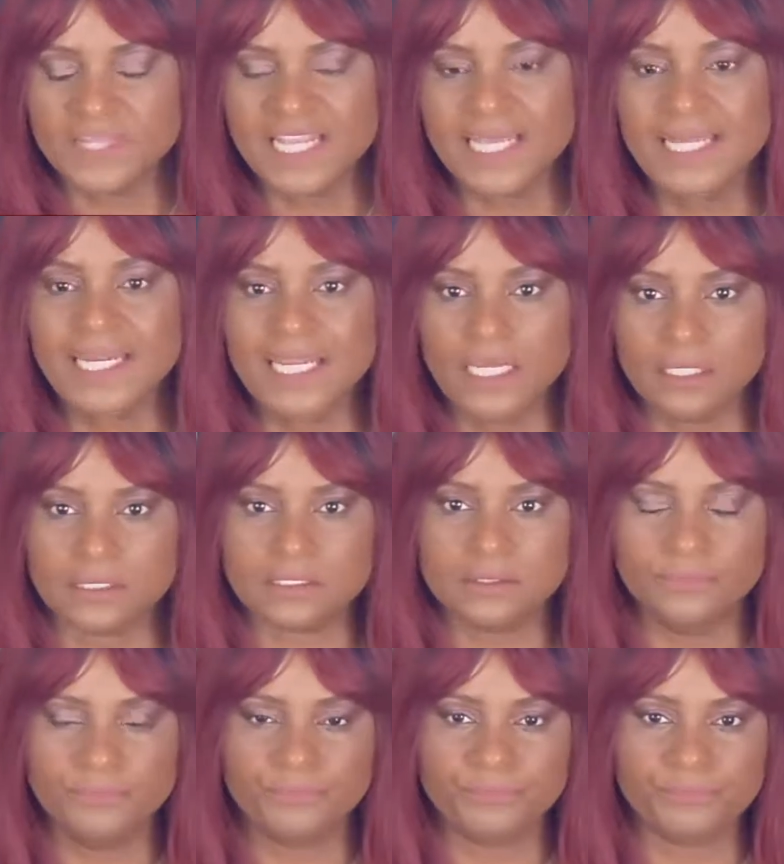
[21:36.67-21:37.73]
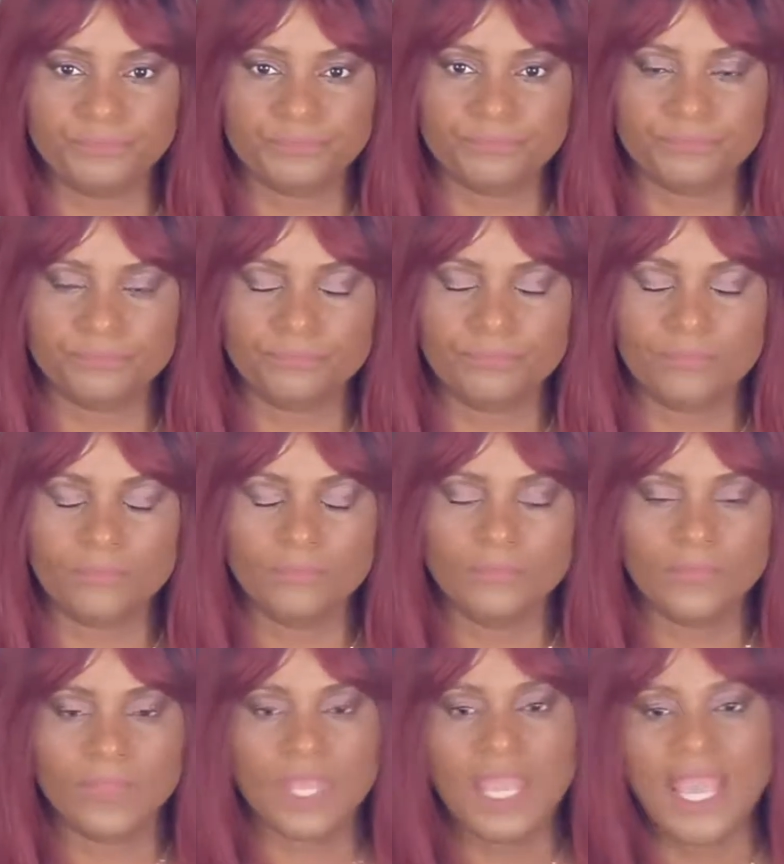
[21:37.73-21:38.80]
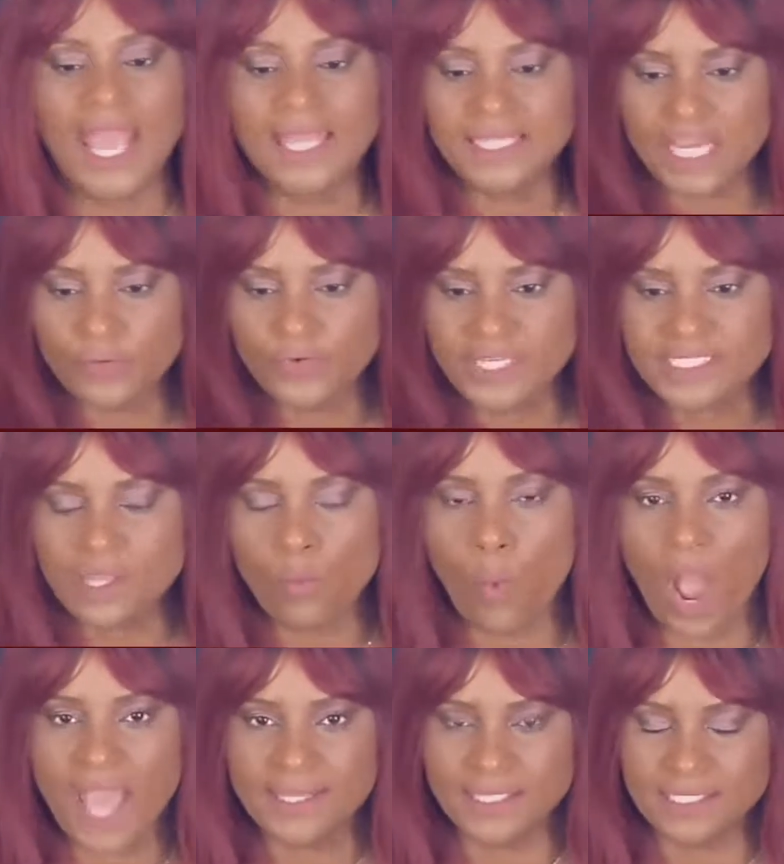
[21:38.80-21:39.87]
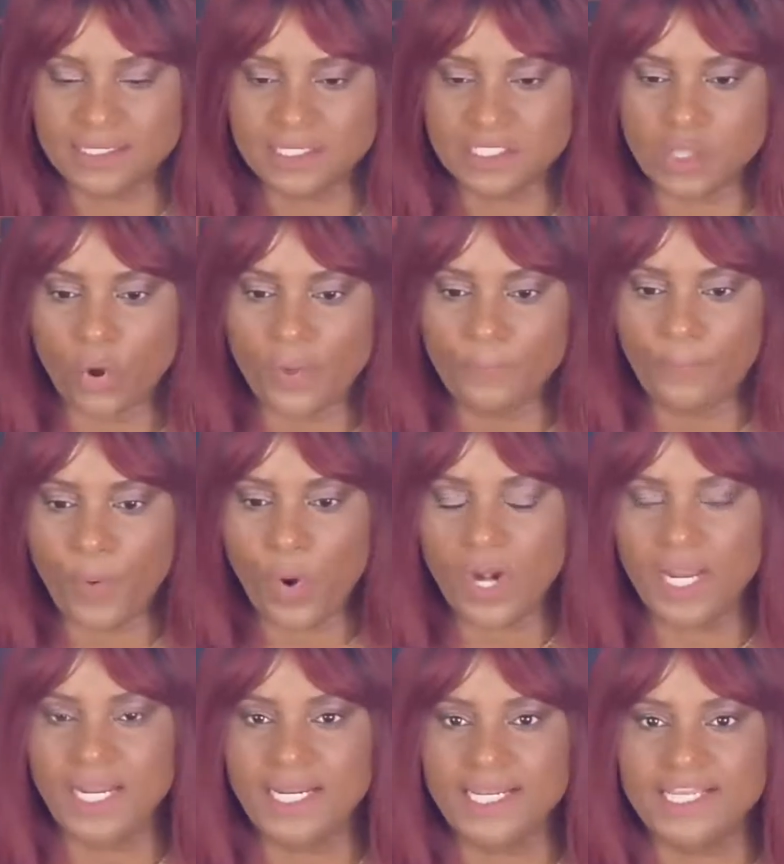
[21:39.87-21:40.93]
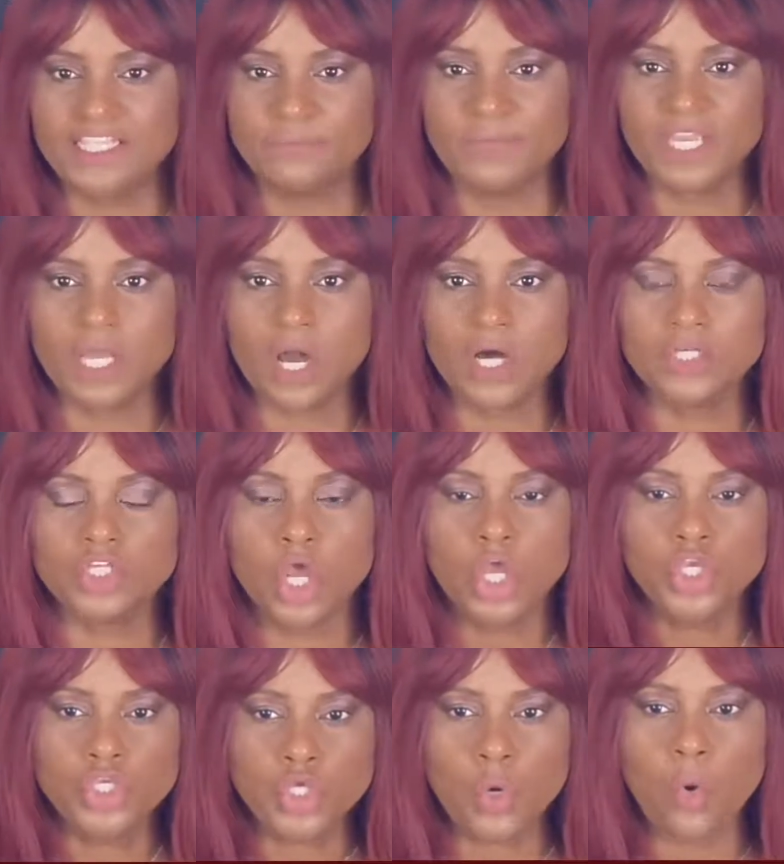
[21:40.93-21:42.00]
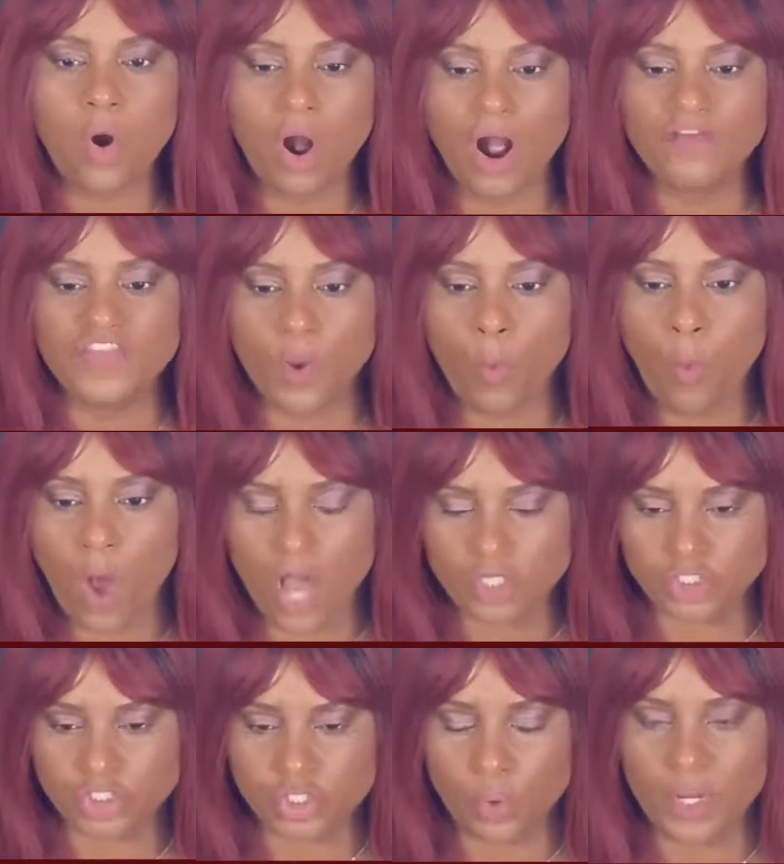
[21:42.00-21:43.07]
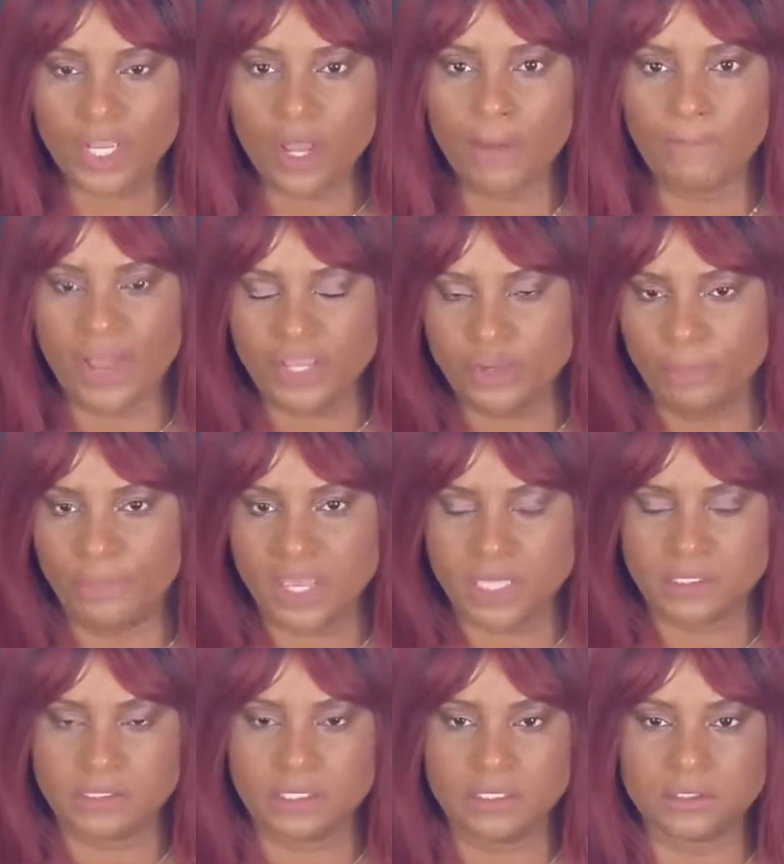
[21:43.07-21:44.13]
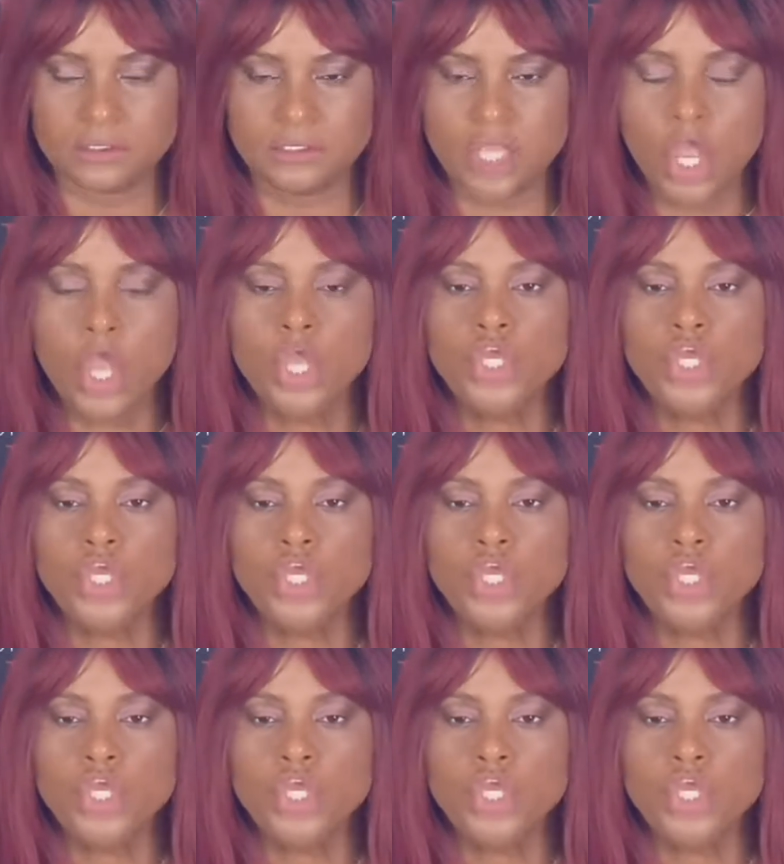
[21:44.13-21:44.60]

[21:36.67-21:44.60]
It is. And the reason why this is so important is because you are the one showing up at your business.